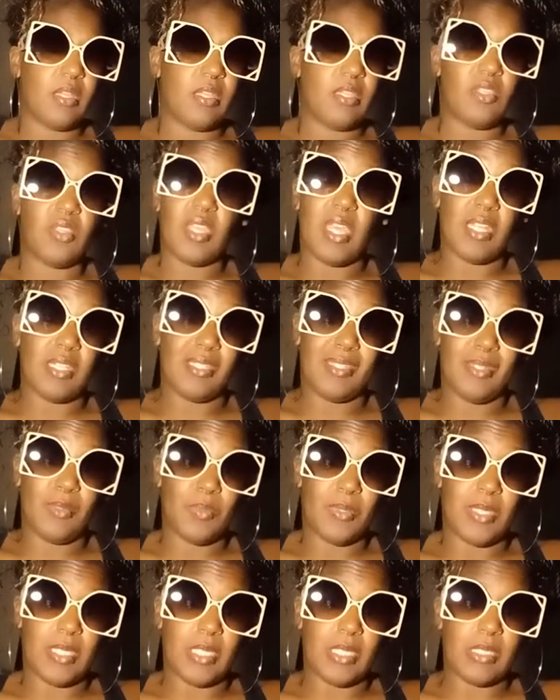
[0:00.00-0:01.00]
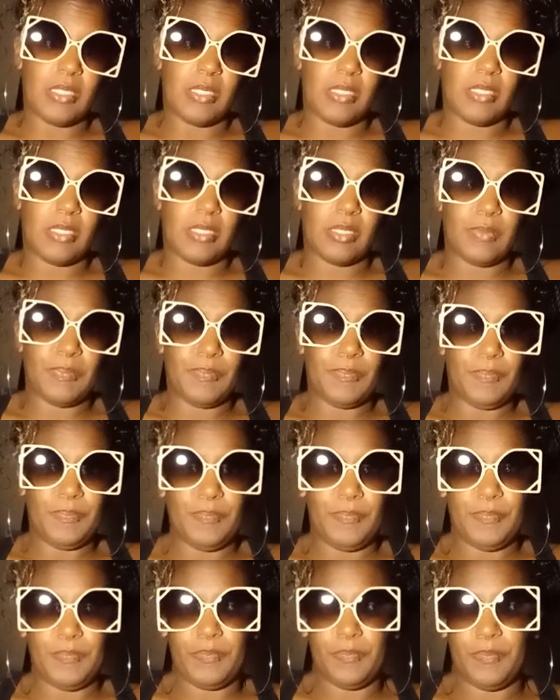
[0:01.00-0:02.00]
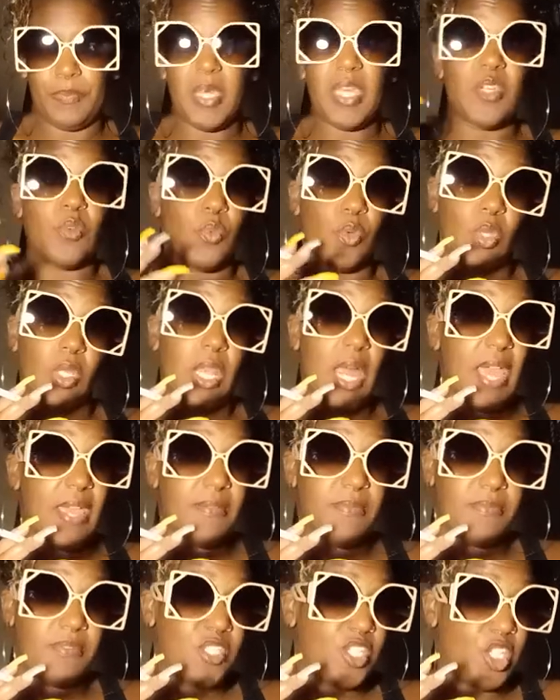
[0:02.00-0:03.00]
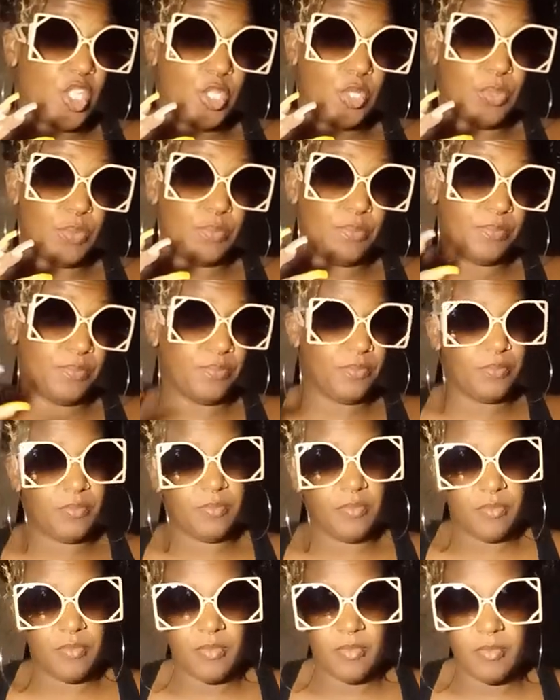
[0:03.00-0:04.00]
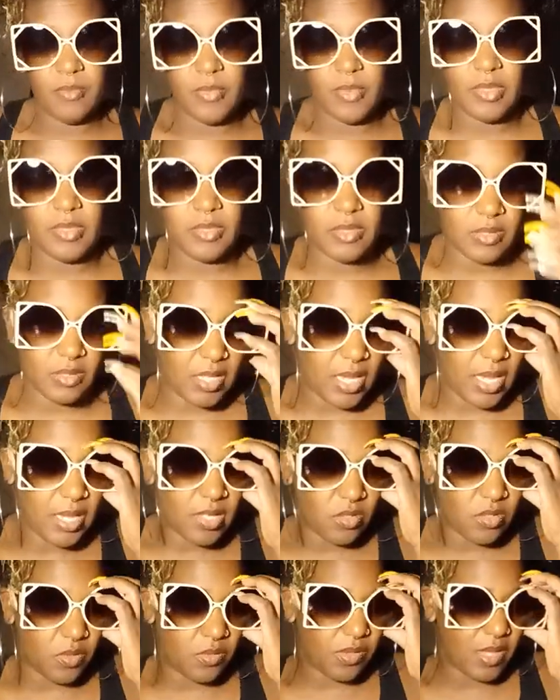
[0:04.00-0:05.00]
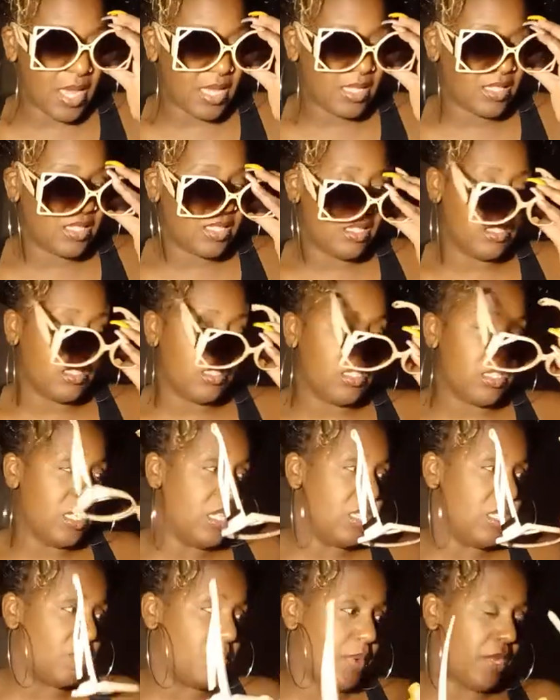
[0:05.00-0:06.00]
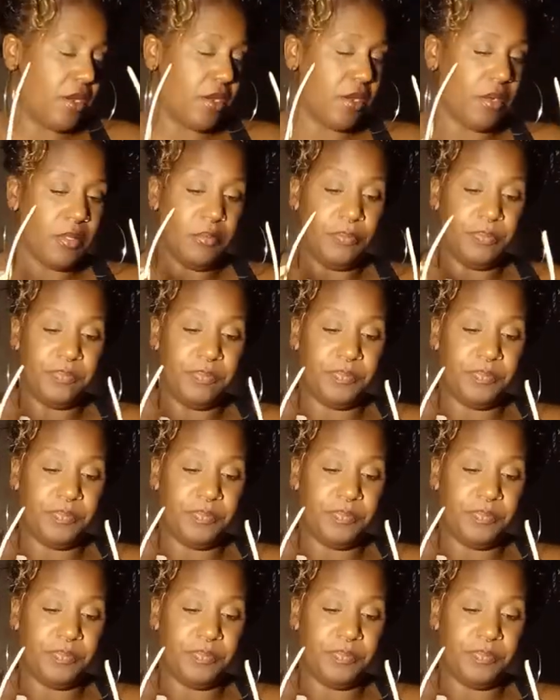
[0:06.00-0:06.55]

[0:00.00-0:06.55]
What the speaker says: you can't sit with us in real life too. Okay, so that's these pair.